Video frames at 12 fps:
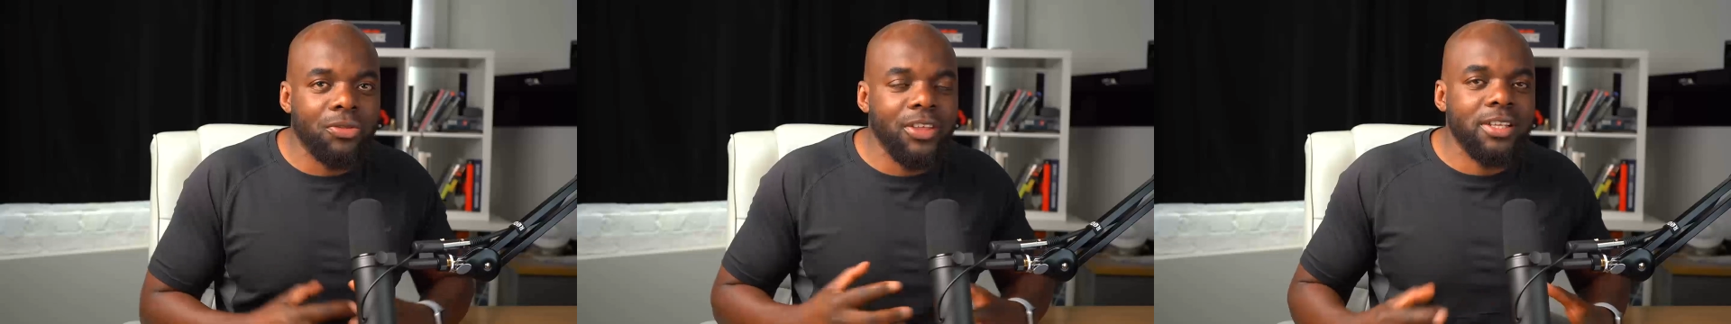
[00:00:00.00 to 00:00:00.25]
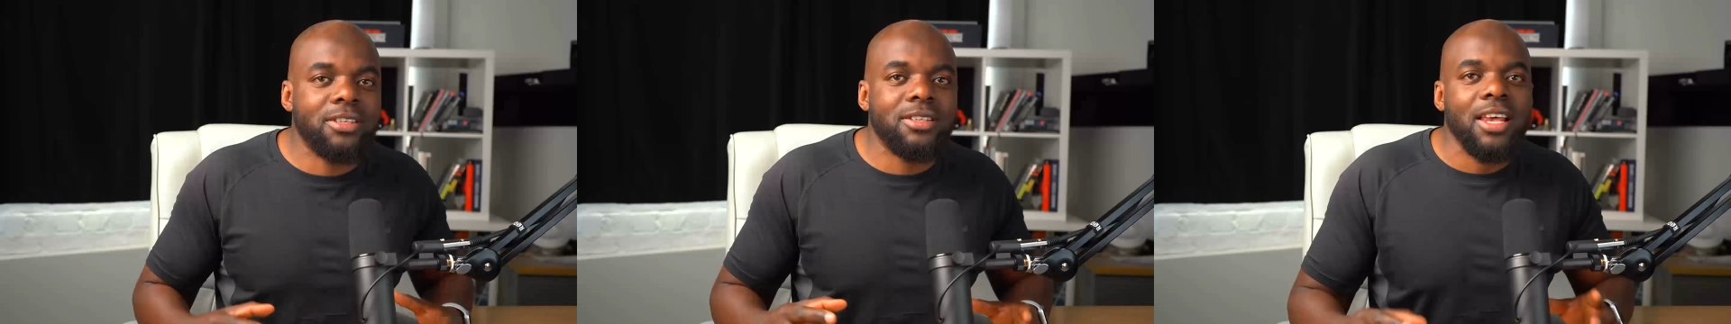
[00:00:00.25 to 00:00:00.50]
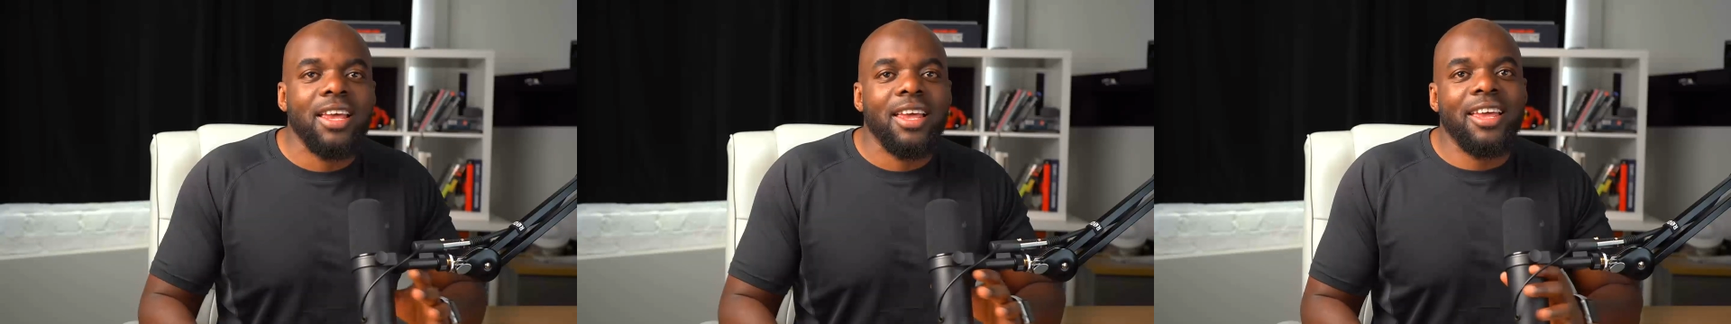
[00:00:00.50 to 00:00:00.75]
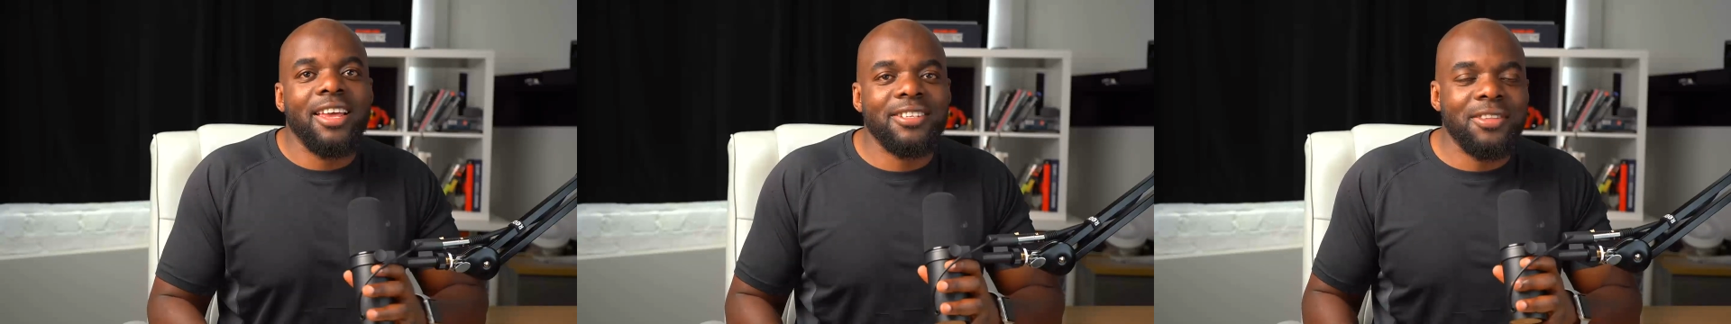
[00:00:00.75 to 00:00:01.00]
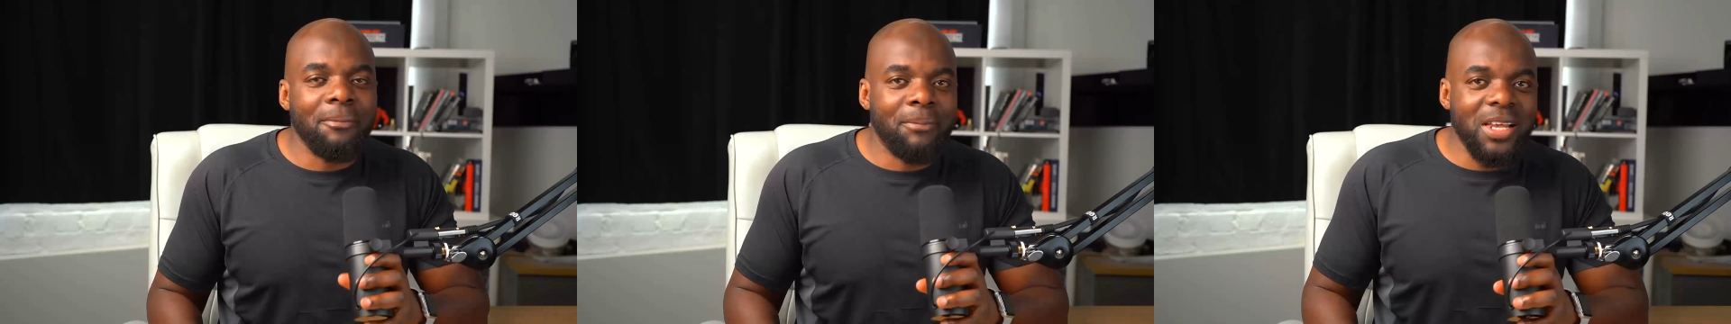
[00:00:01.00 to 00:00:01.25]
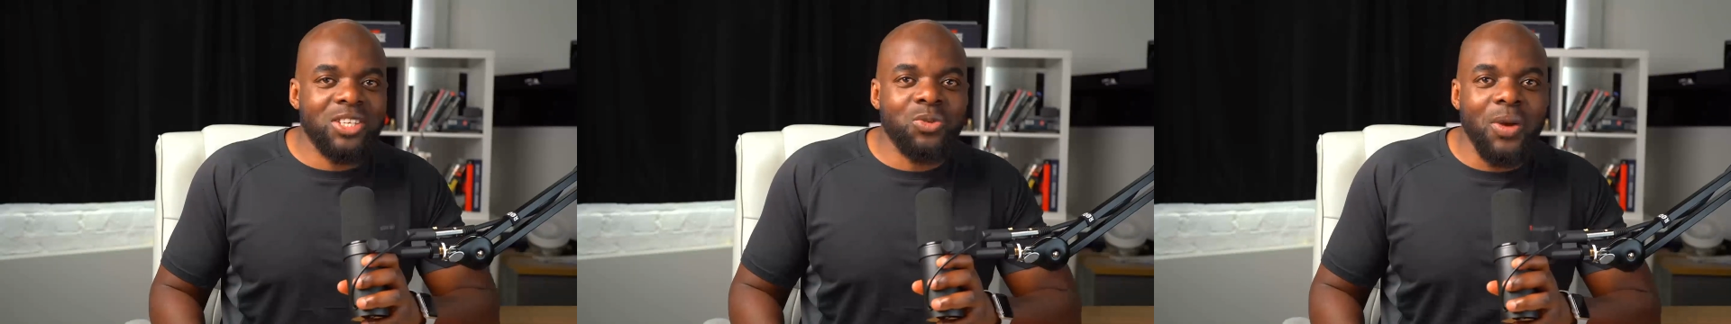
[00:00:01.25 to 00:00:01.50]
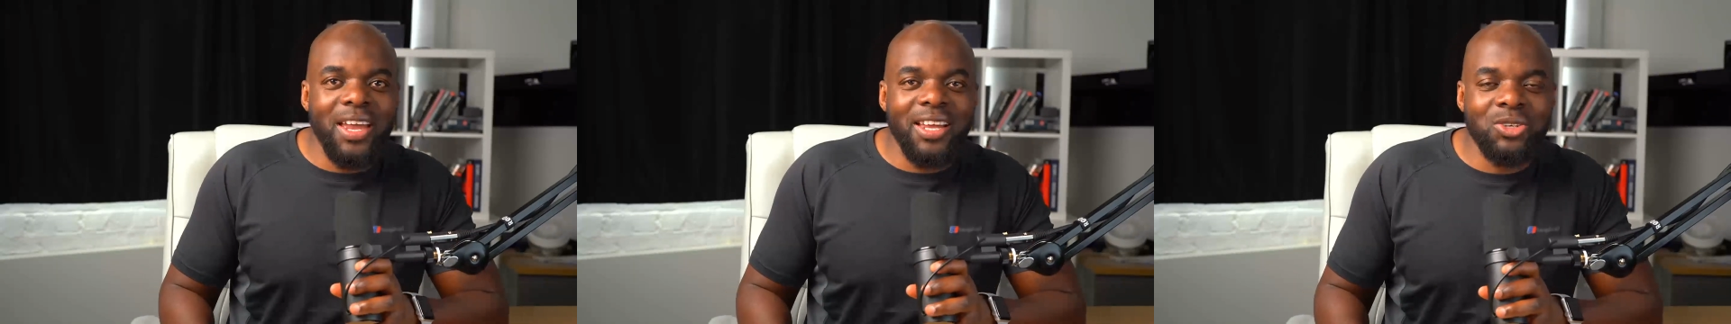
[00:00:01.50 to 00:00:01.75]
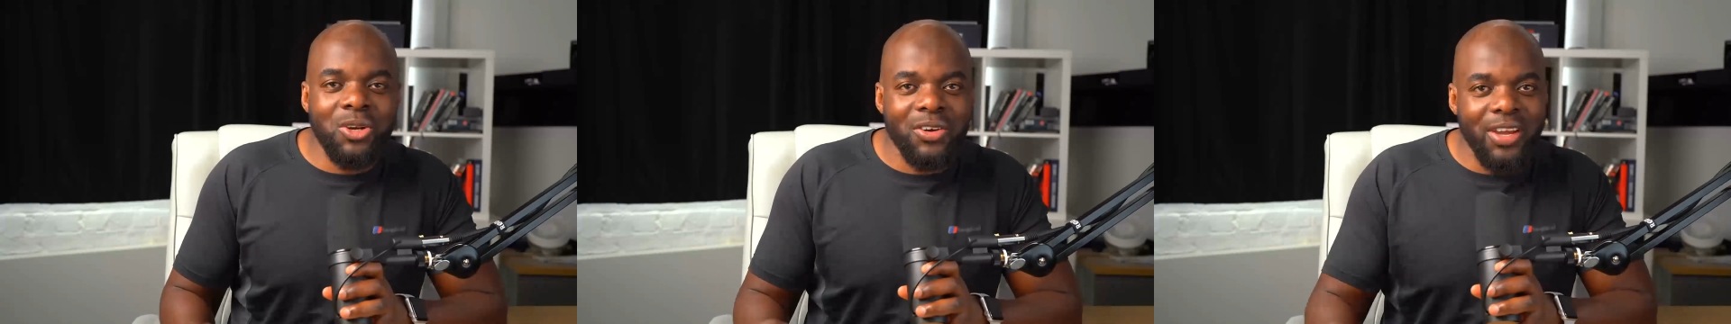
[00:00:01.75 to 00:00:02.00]
this is the best
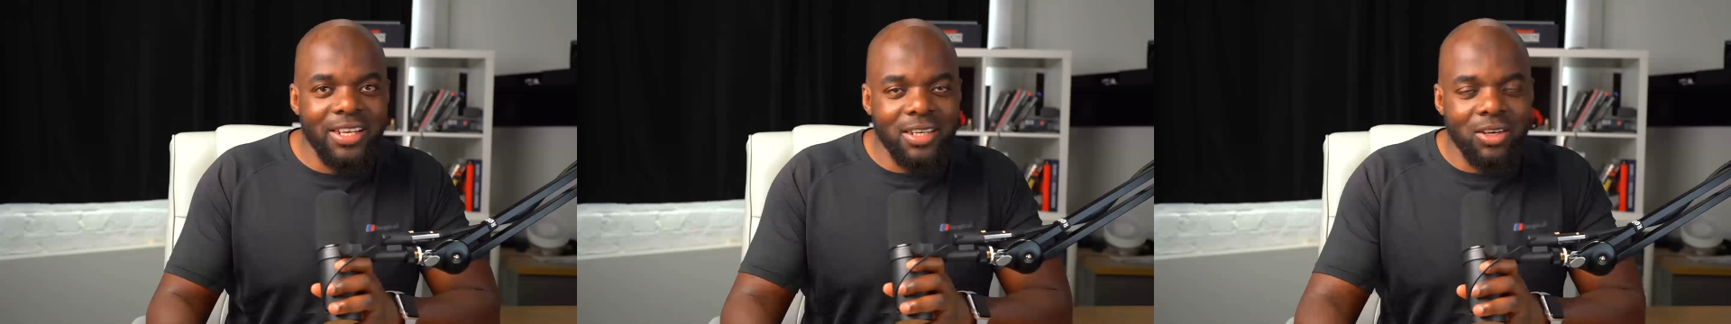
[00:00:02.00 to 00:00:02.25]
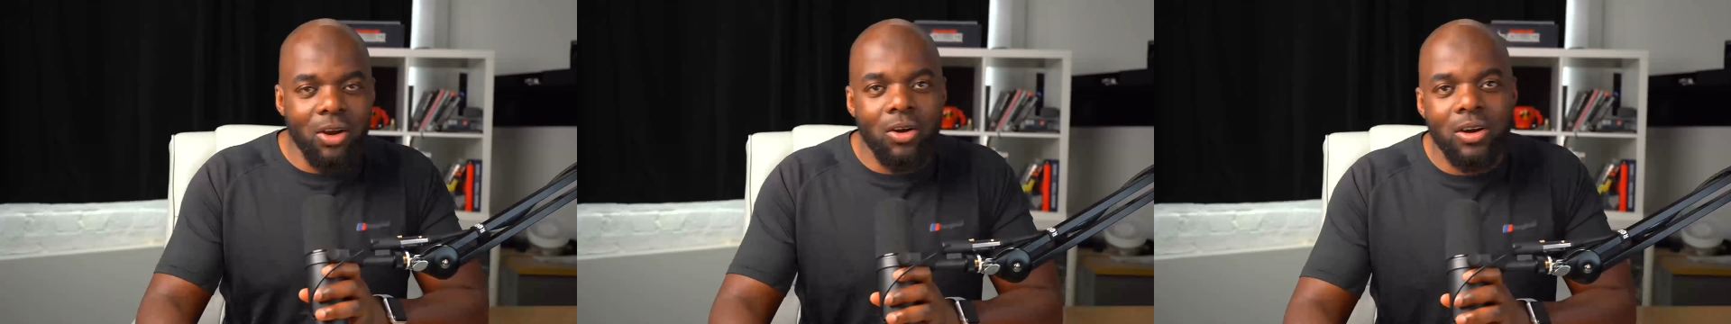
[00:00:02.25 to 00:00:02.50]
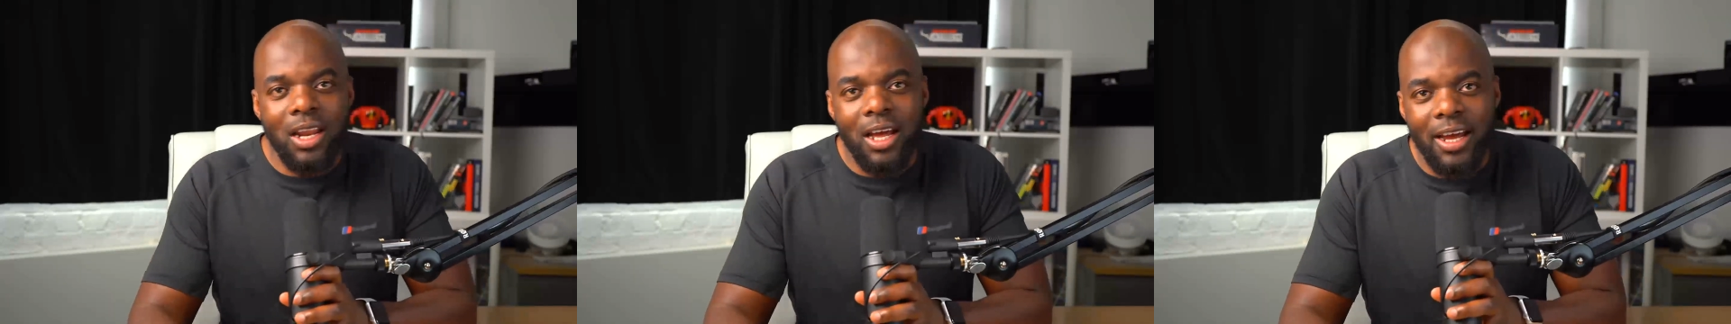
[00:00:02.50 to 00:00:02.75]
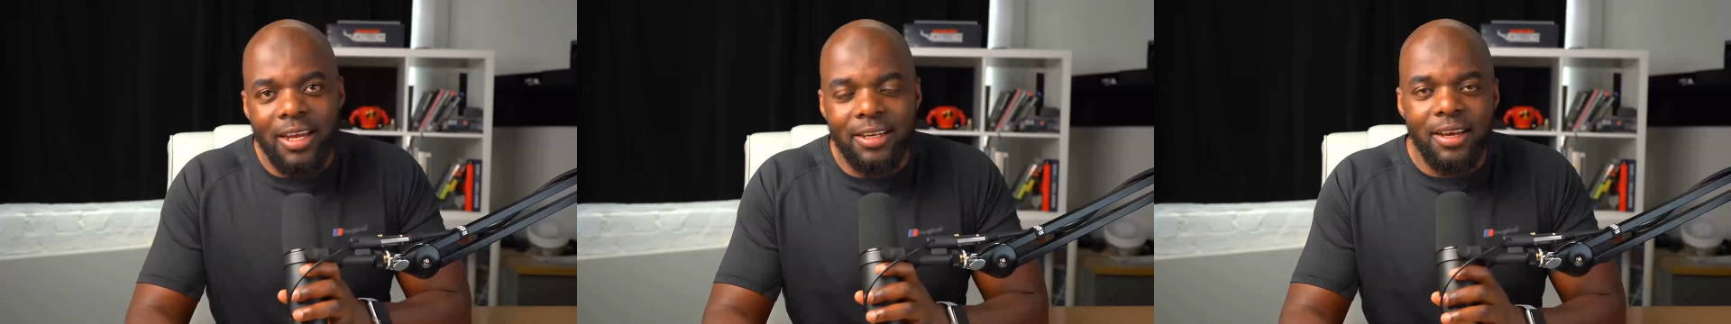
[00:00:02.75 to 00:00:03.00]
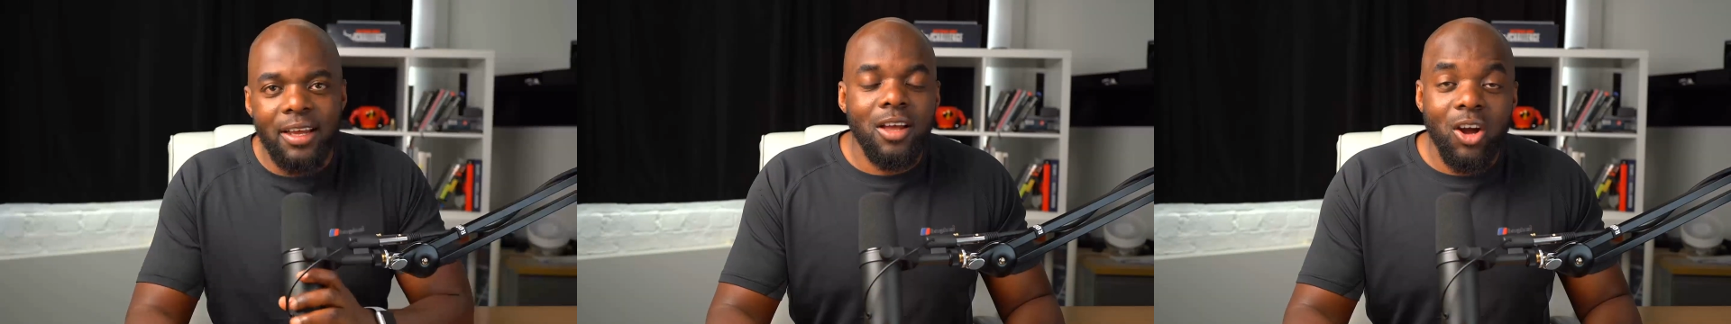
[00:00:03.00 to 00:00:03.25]
way to create an online